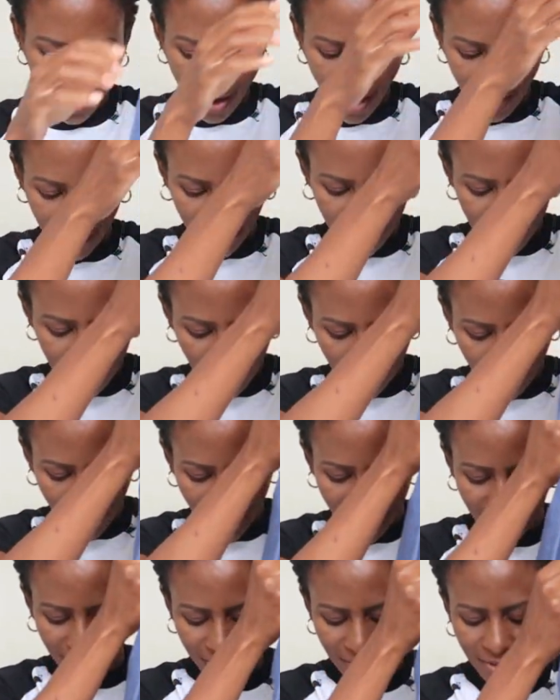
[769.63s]
And these are
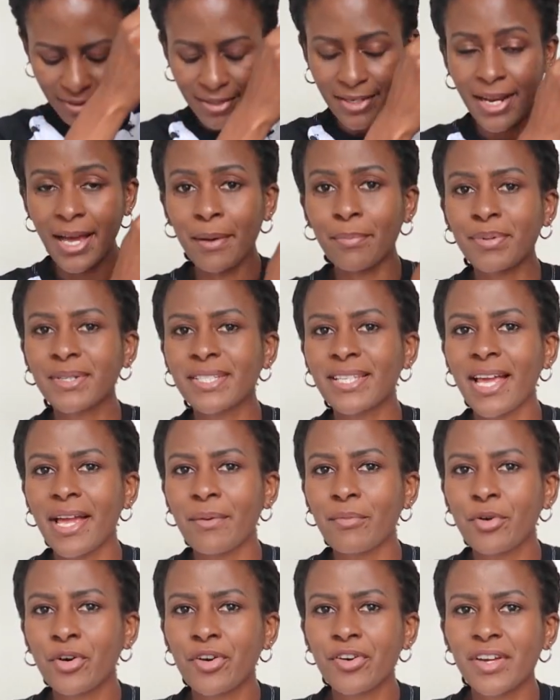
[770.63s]
by the Nap
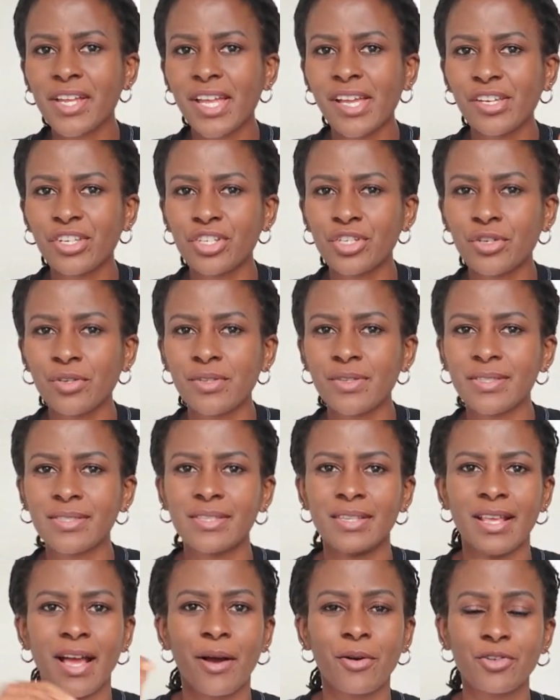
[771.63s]
Time
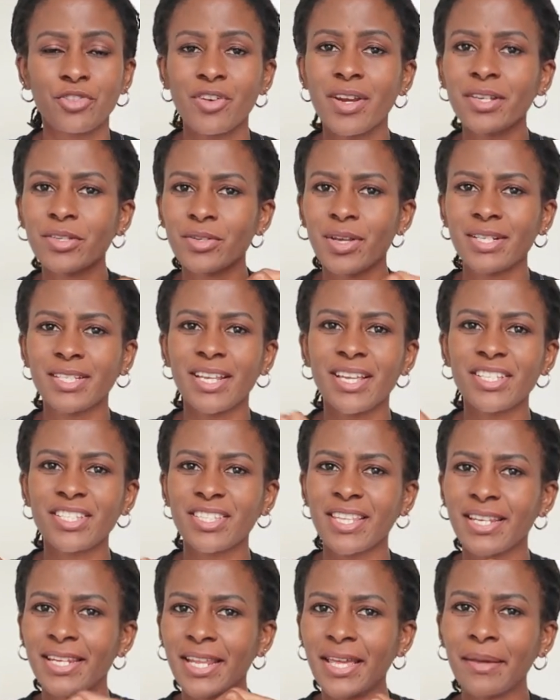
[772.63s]
Creations. I'll try to attach
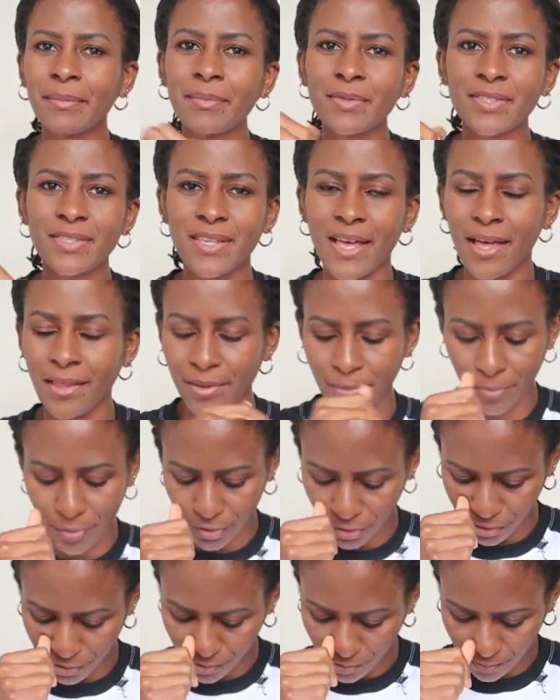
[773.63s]
the names at the
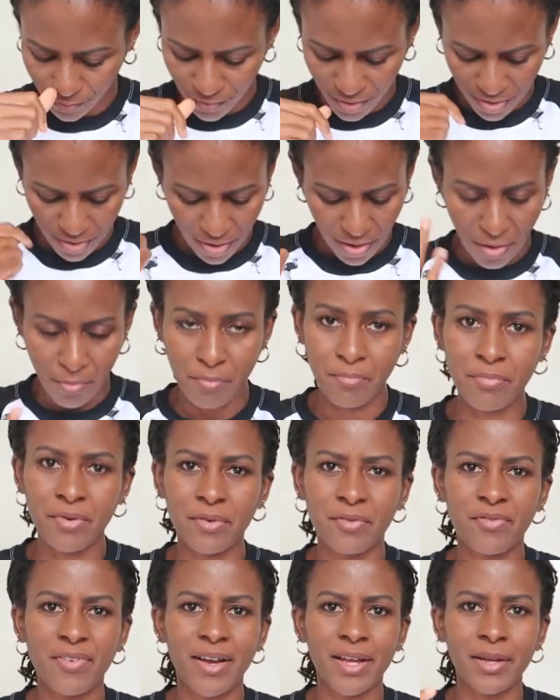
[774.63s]
bottom.
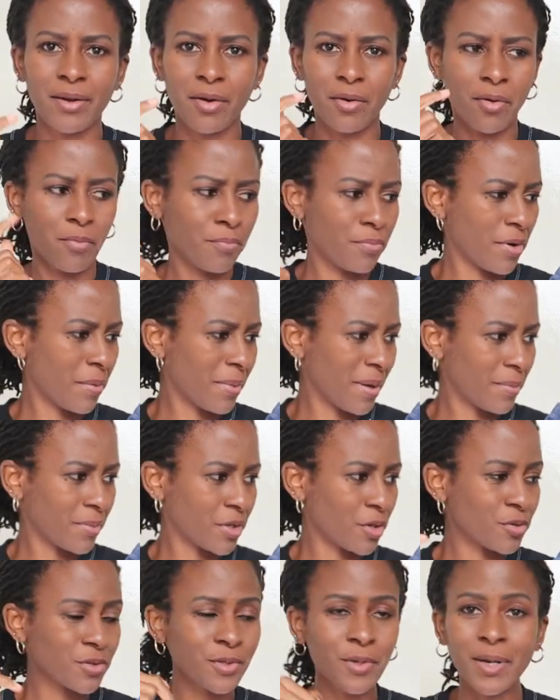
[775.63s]

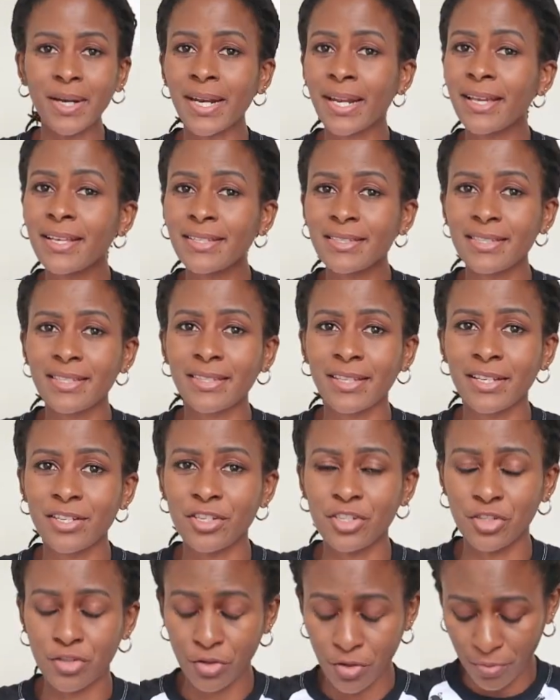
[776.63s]
Probably also links in the
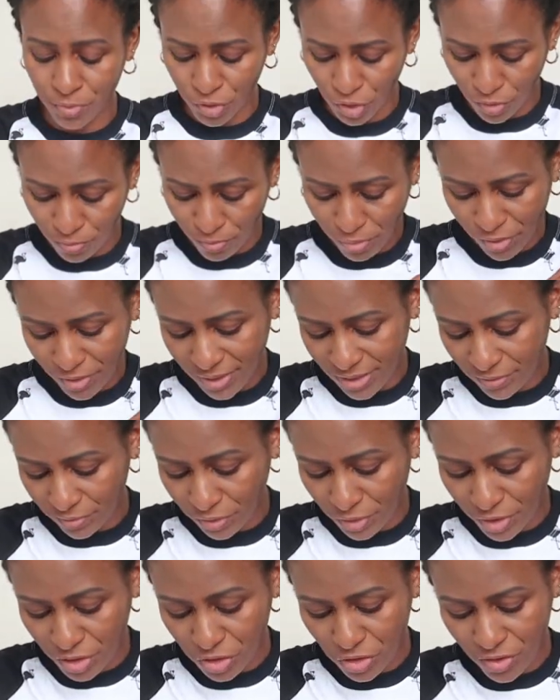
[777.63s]
description box if
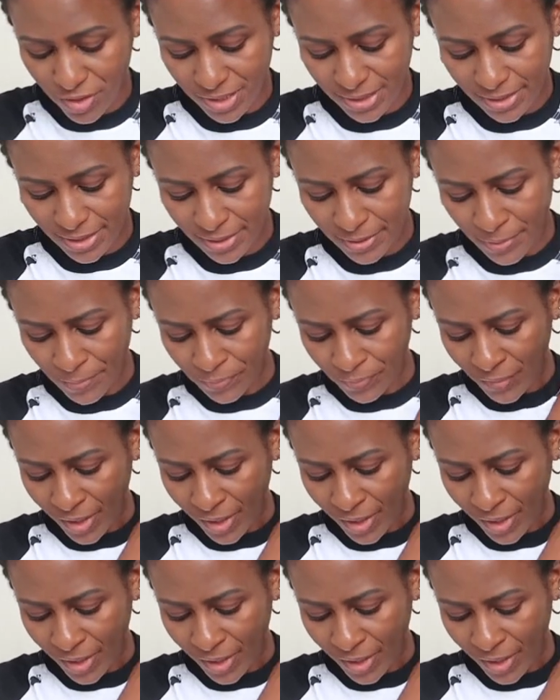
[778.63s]
you're interested.